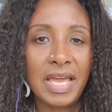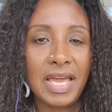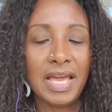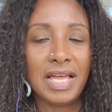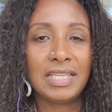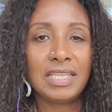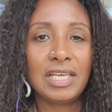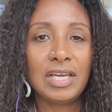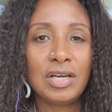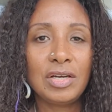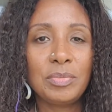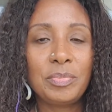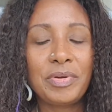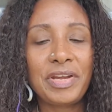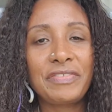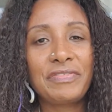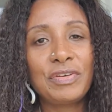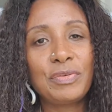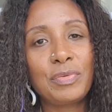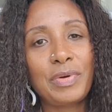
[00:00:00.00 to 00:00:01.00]
Hello,
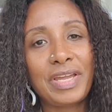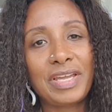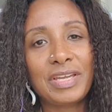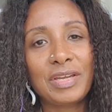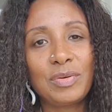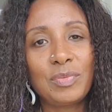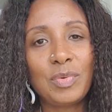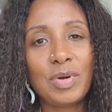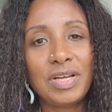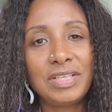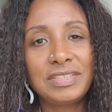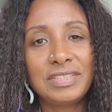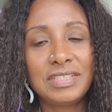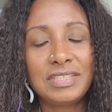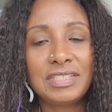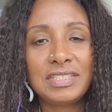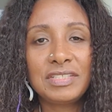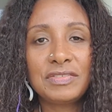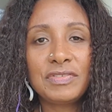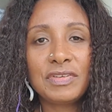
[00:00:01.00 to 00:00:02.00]
Brave Awakened Ones.
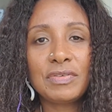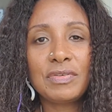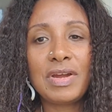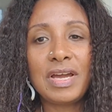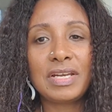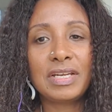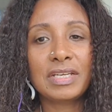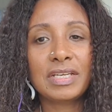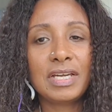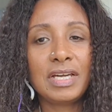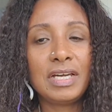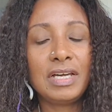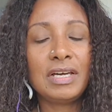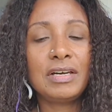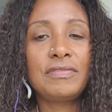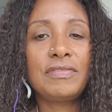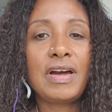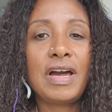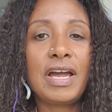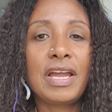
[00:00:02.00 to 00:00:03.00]
This is Veronica
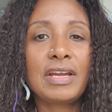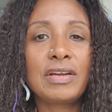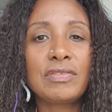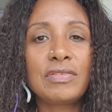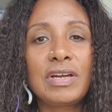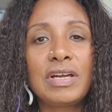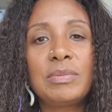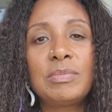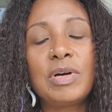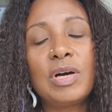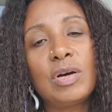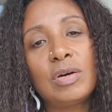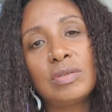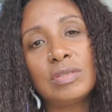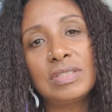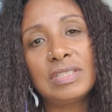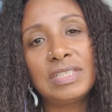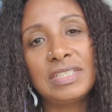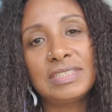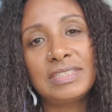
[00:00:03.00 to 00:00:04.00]
of Higher Realm
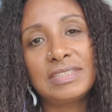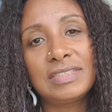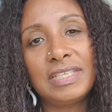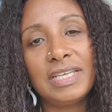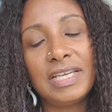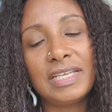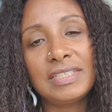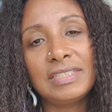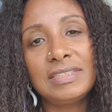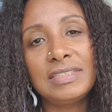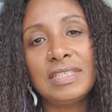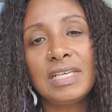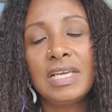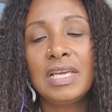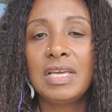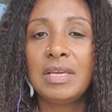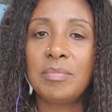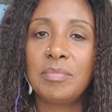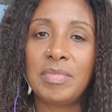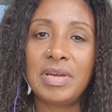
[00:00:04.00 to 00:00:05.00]
Holistics,
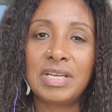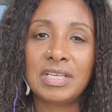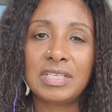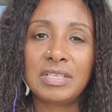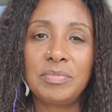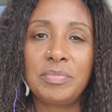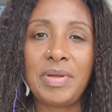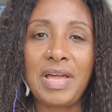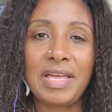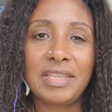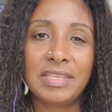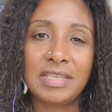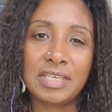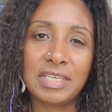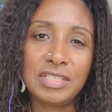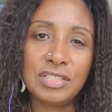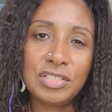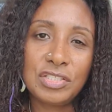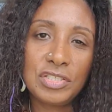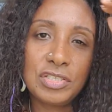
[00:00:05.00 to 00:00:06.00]
Medical Empathic
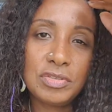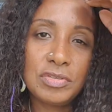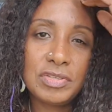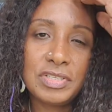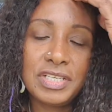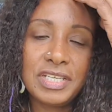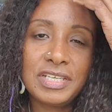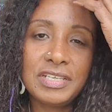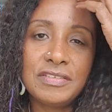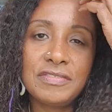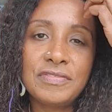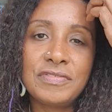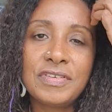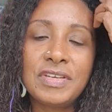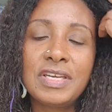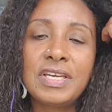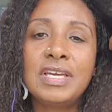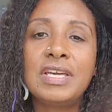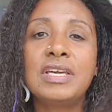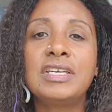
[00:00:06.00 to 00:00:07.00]
Intuitive,
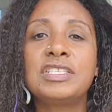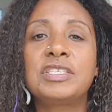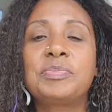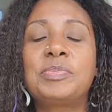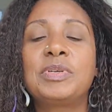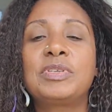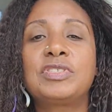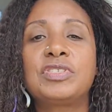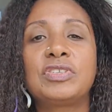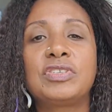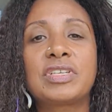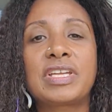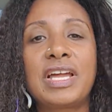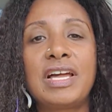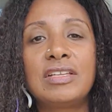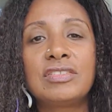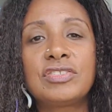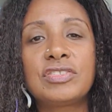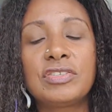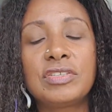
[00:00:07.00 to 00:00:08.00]
Spiritual
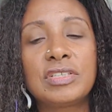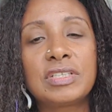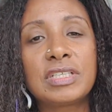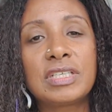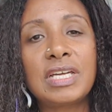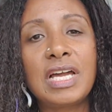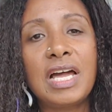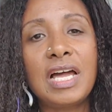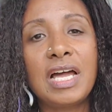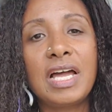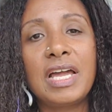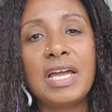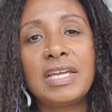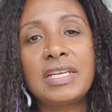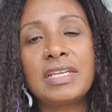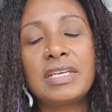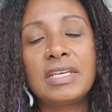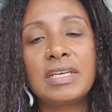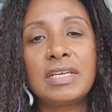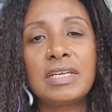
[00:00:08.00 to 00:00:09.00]
Counselor and
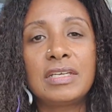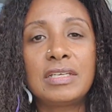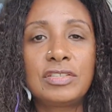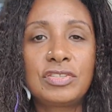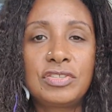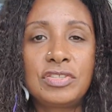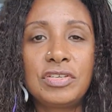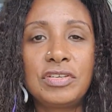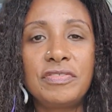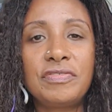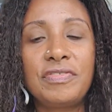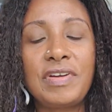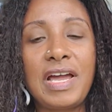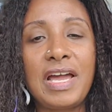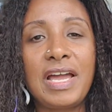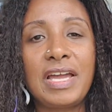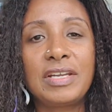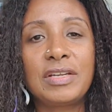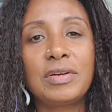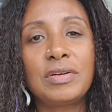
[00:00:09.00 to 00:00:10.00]
Guide,
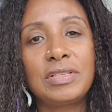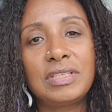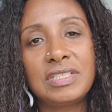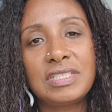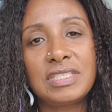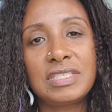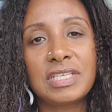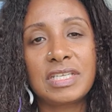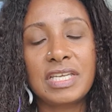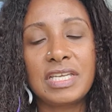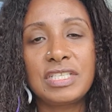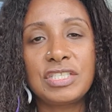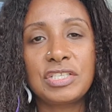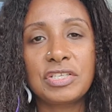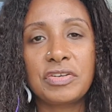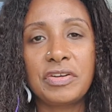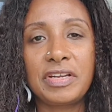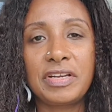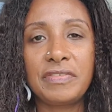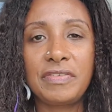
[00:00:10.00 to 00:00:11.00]
Certified Holistic
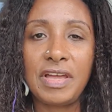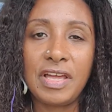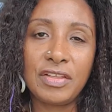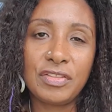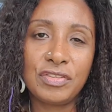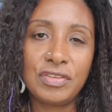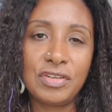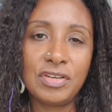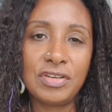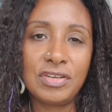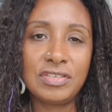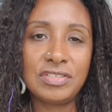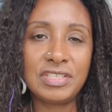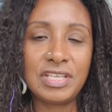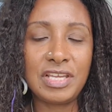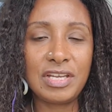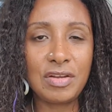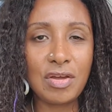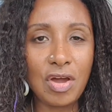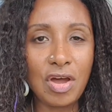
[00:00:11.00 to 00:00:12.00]
Integrative Health Nurse,
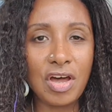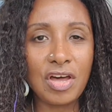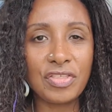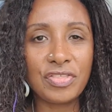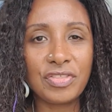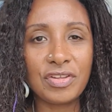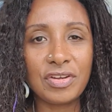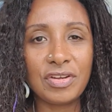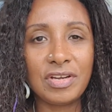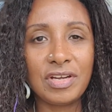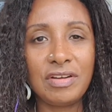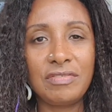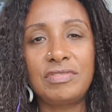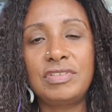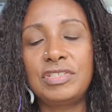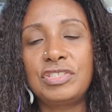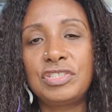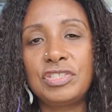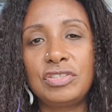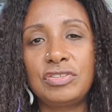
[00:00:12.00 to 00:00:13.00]
and author of
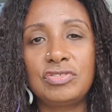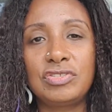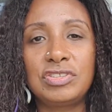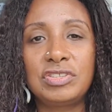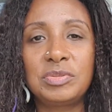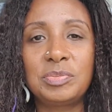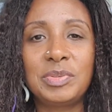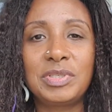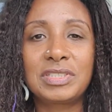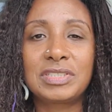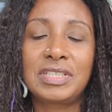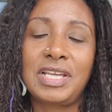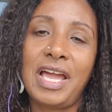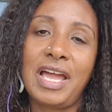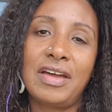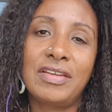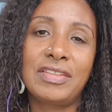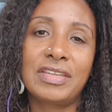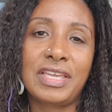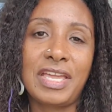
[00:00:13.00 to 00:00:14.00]
the children's book,
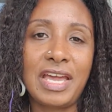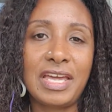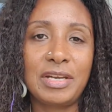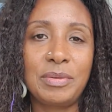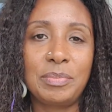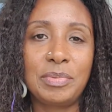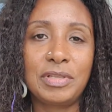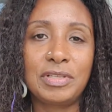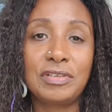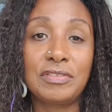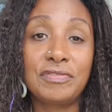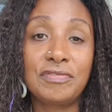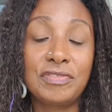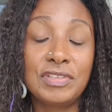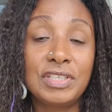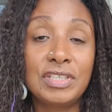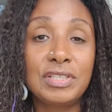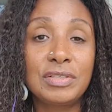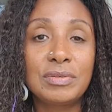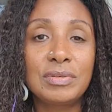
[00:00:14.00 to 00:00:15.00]
How the Caterpillar
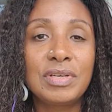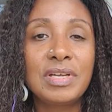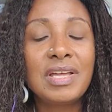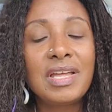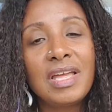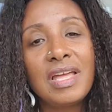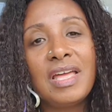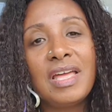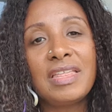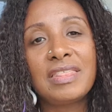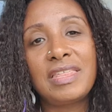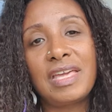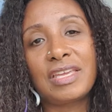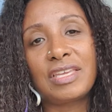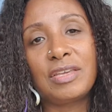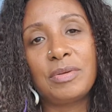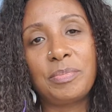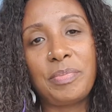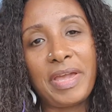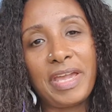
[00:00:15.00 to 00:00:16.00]
Flew.
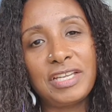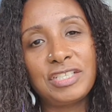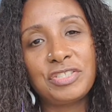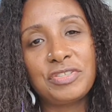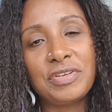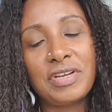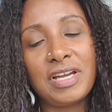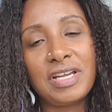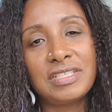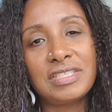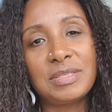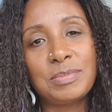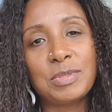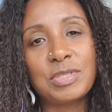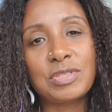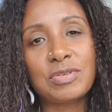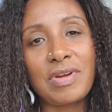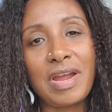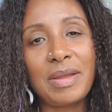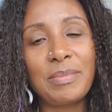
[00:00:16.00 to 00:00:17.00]
Thank you, Patreon
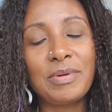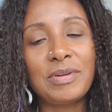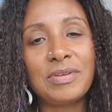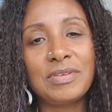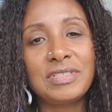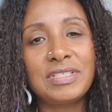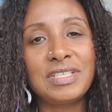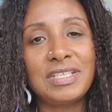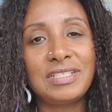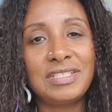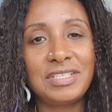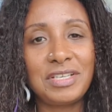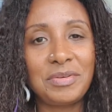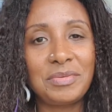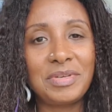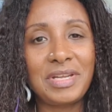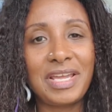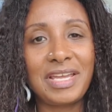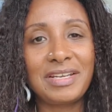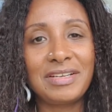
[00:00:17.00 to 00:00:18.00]
subscribers and
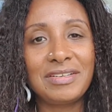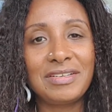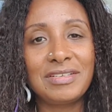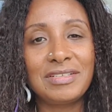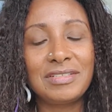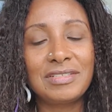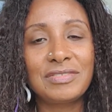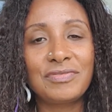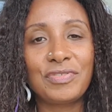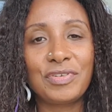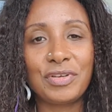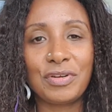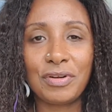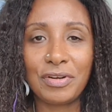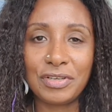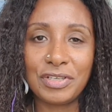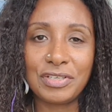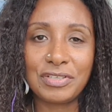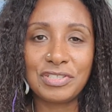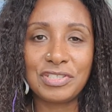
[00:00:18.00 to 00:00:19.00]
donators, for
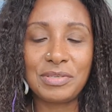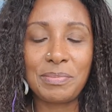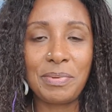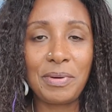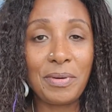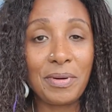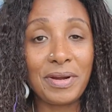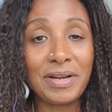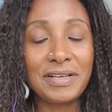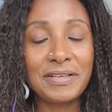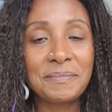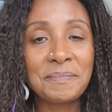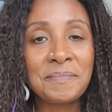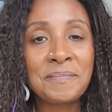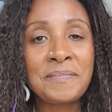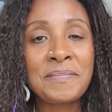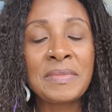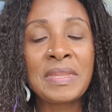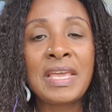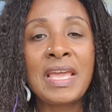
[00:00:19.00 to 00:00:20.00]
all your support.
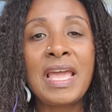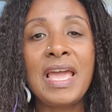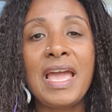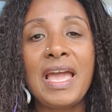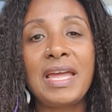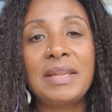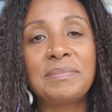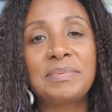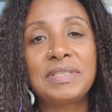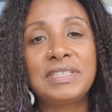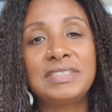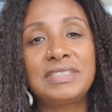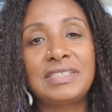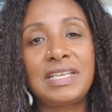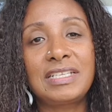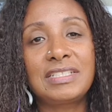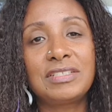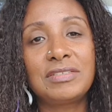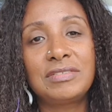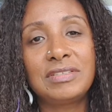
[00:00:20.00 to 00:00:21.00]
And please
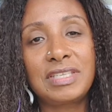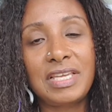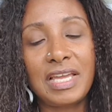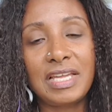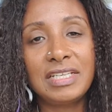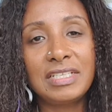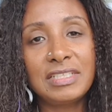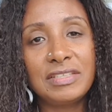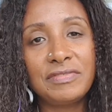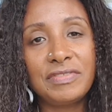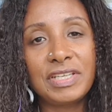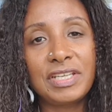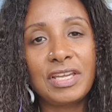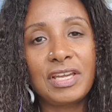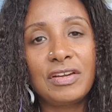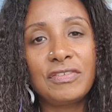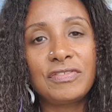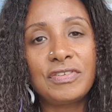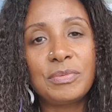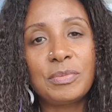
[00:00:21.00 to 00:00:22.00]
stay tuned at the end of the
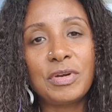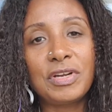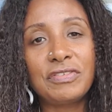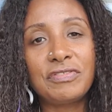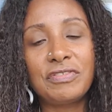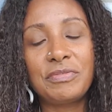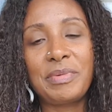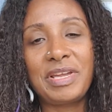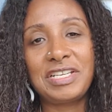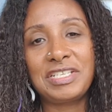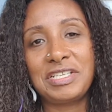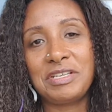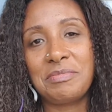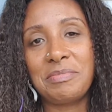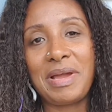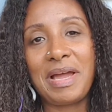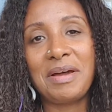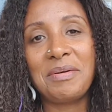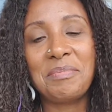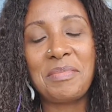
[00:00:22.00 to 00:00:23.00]
video for more information
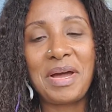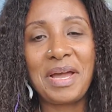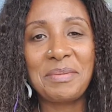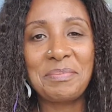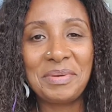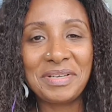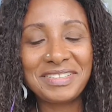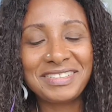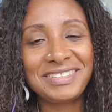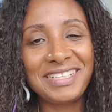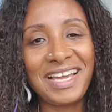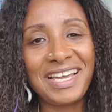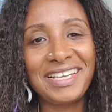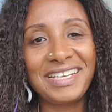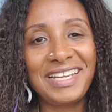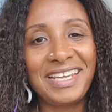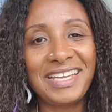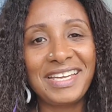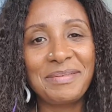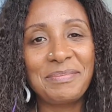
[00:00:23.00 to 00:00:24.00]
about my book
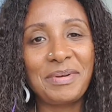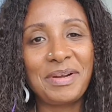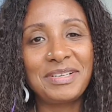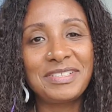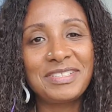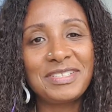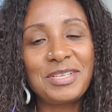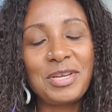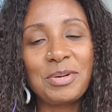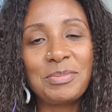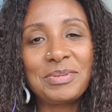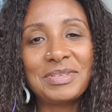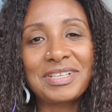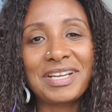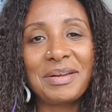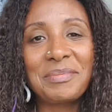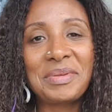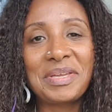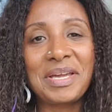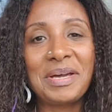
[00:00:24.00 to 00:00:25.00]
signing at Barnes & Noble
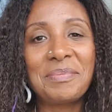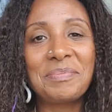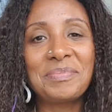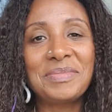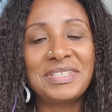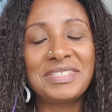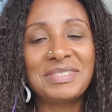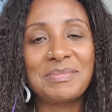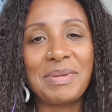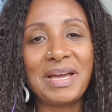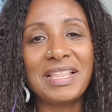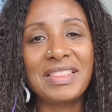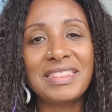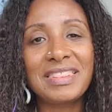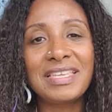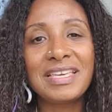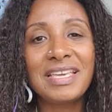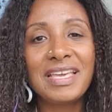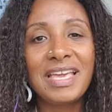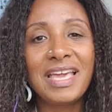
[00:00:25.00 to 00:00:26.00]
coming up this month
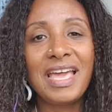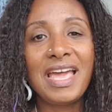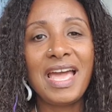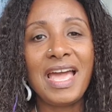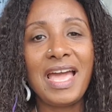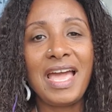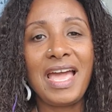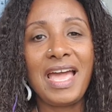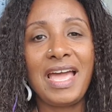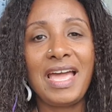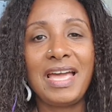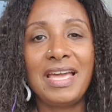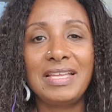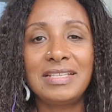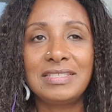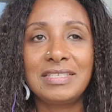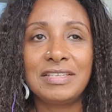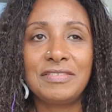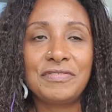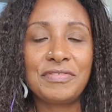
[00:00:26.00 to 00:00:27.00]

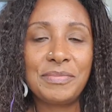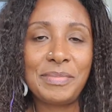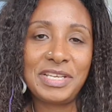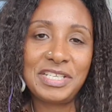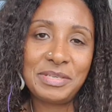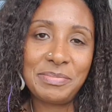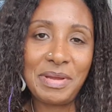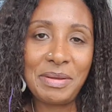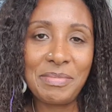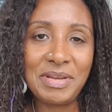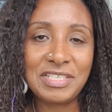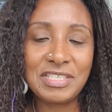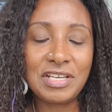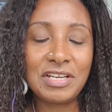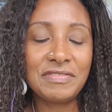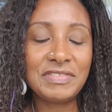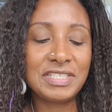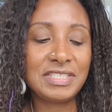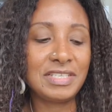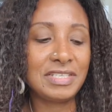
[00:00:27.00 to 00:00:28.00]
and information about my
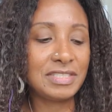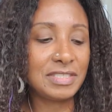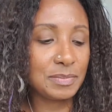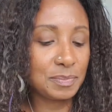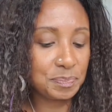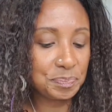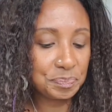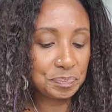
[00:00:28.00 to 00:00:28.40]
services.